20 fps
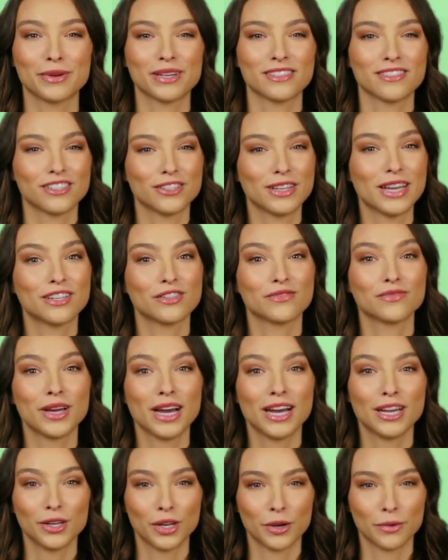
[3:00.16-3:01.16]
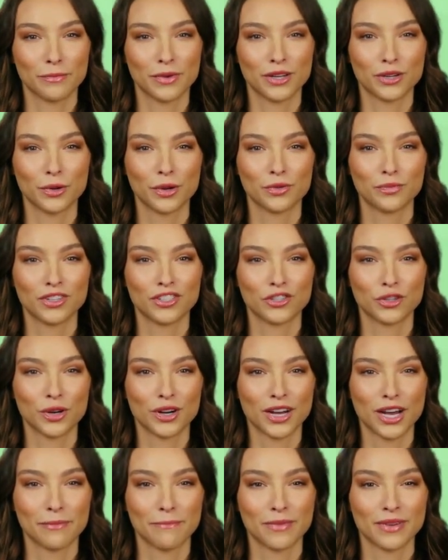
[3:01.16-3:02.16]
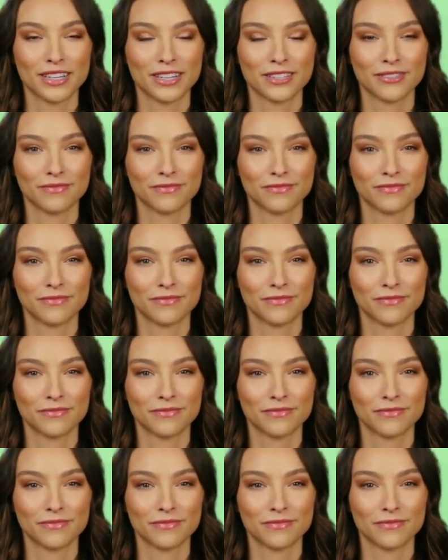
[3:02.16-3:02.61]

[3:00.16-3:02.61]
and select File Open or Restore Company.